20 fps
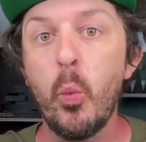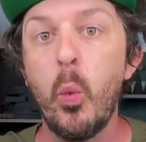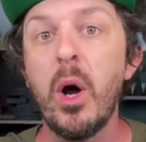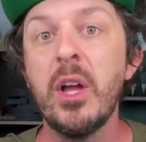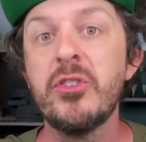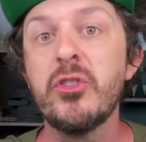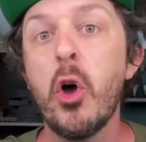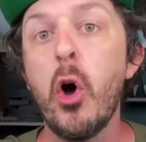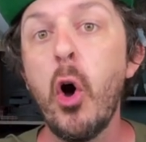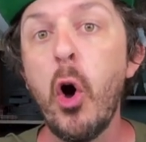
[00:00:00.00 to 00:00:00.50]

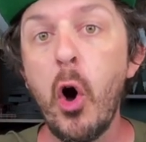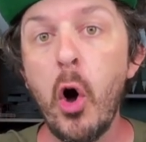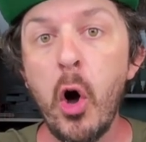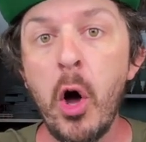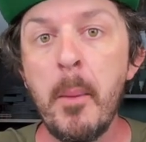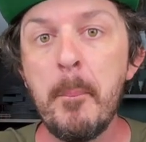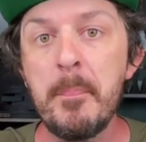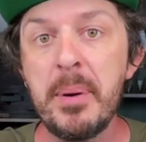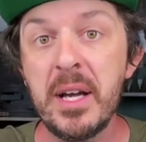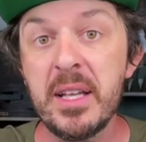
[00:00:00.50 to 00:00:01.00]
Once
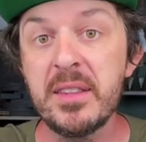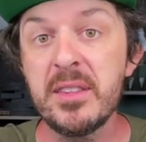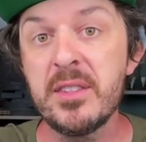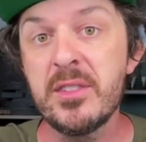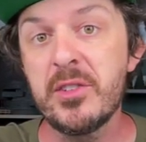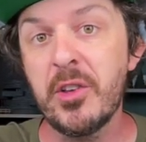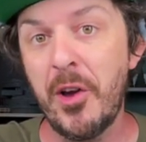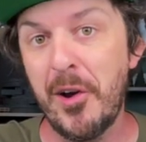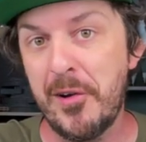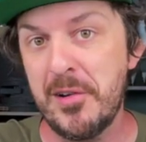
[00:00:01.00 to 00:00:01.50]
all
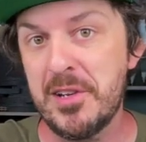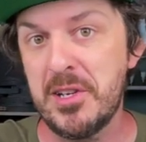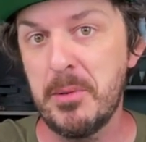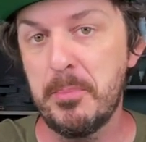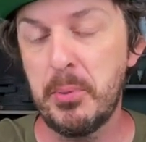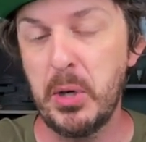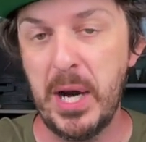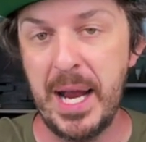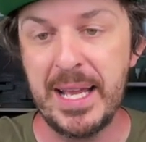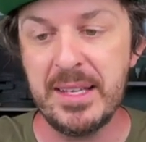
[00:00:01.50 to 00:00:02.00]
buttons are
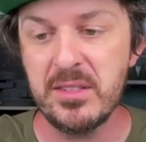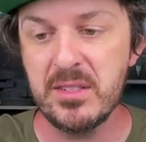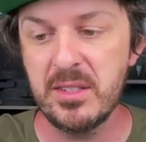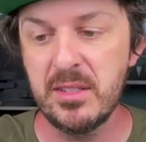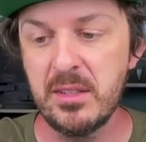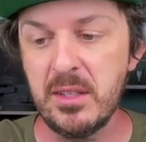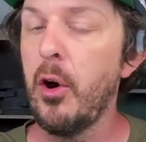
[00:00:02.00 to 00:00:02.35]
depressed,